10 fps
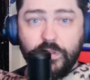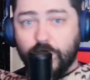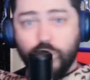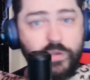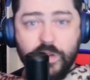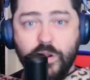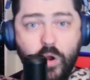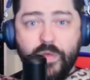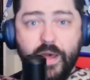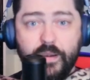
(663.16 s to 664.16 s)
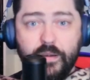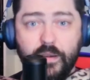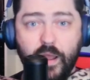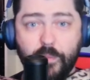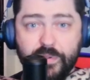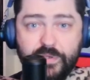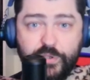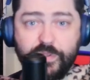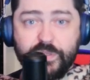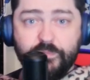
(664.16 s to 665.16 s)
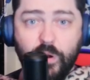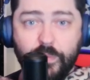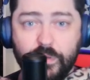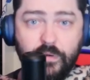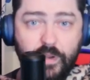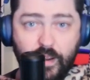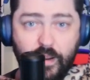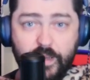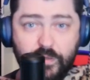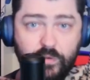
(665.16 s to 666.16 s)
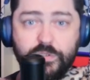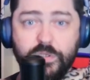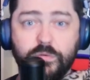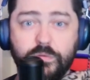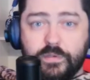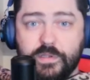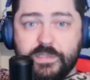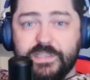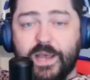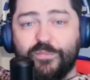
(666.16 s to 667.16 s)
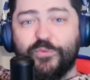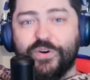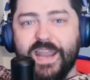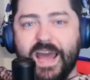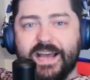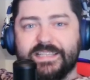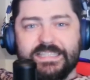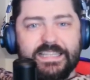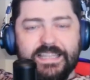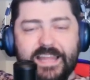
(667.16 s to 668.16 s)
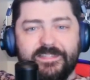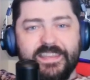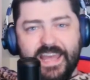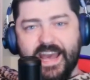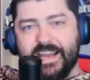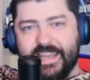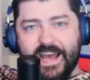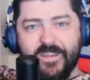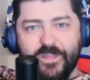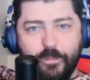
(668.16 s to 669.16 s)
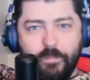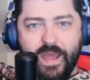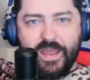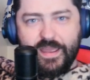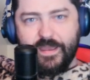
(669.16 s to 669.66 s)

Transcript: You didn't know that up until this moment. I told you, someone has to let the cat out of the bag.